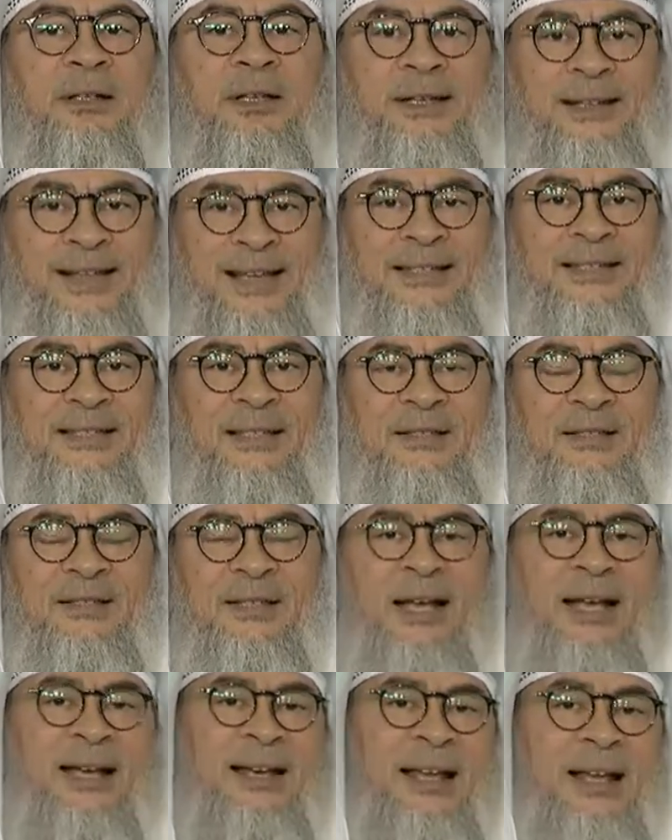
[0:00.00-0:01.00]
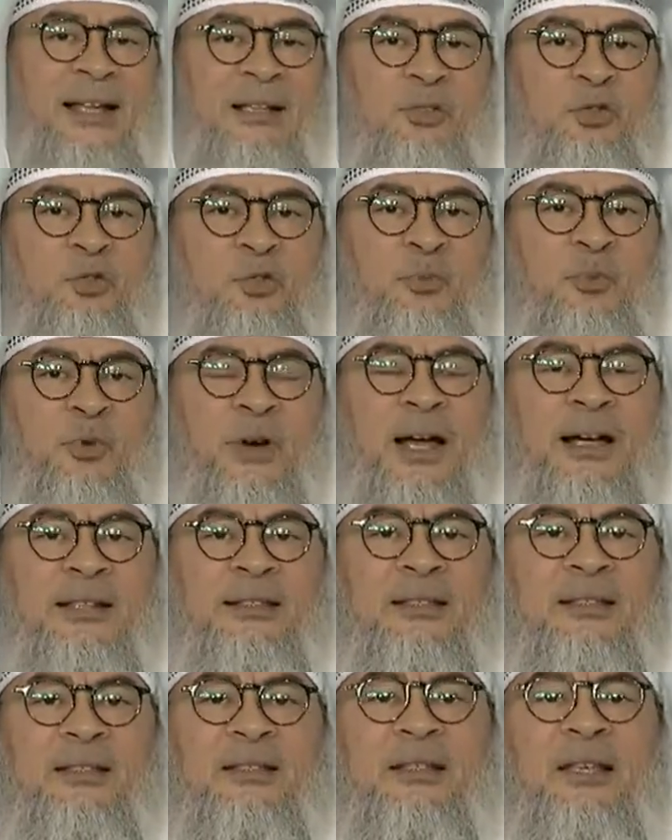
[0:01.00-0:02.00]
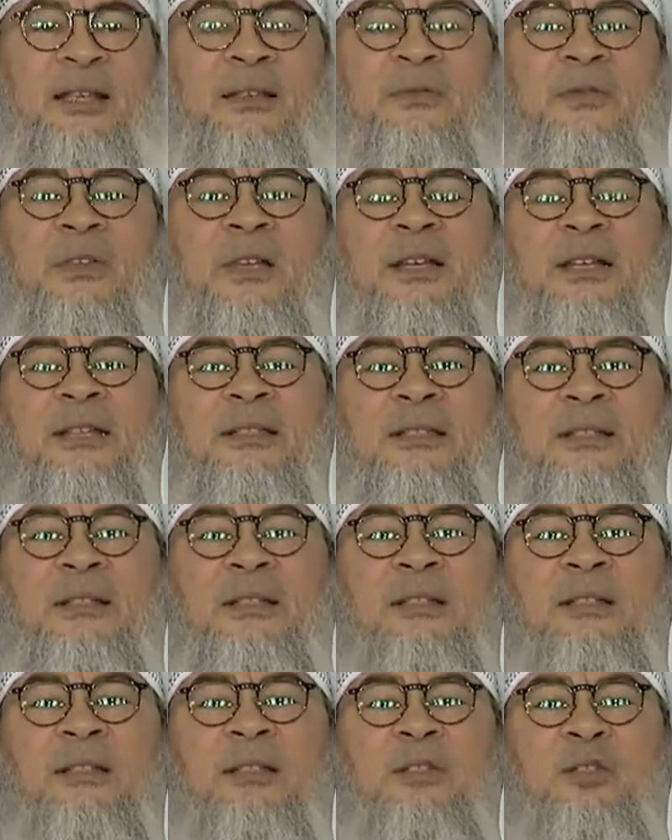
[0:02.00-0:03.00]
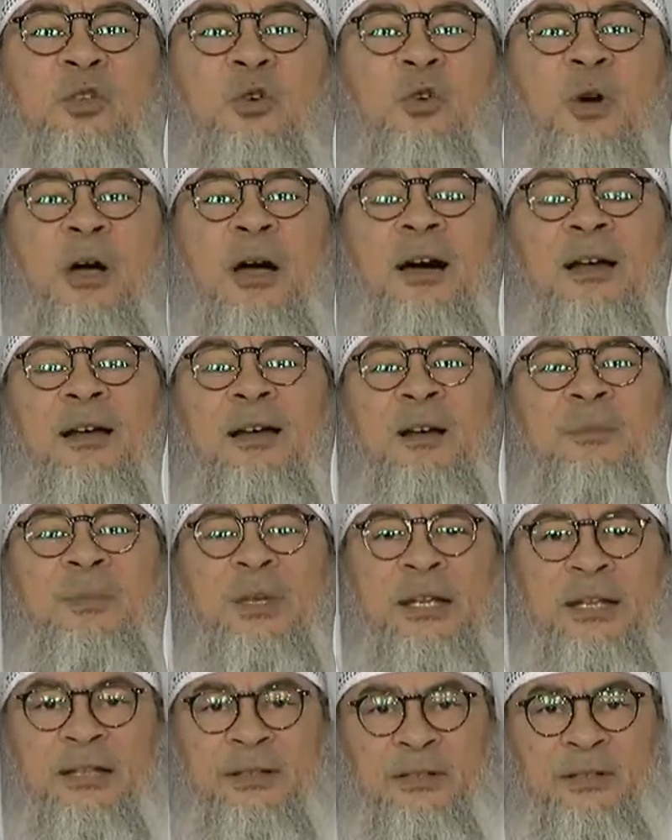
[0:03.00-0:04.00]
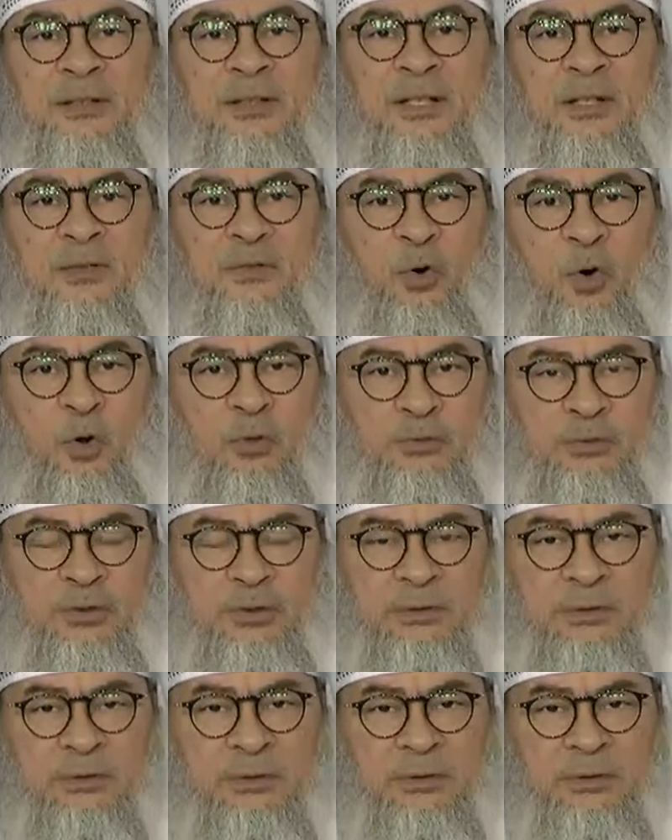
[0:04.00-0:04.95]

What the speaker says: in essence, halal to practice if there is no haram in it involved.